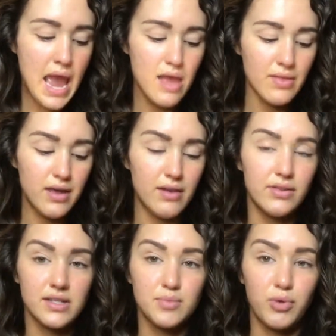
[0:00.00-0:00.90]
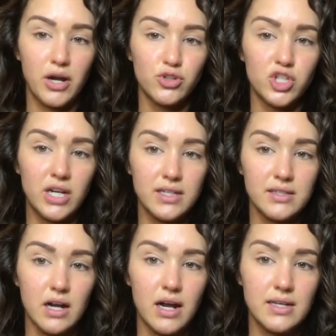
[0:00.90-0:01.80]
And then this brown shade is
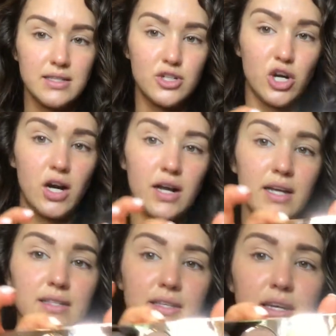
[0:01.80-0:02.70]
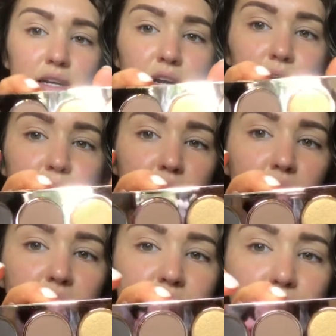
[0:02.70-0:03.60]
not as dark as it comes
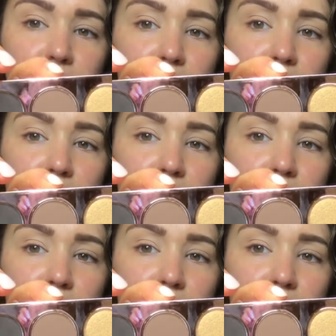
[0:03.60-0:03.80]
off to be,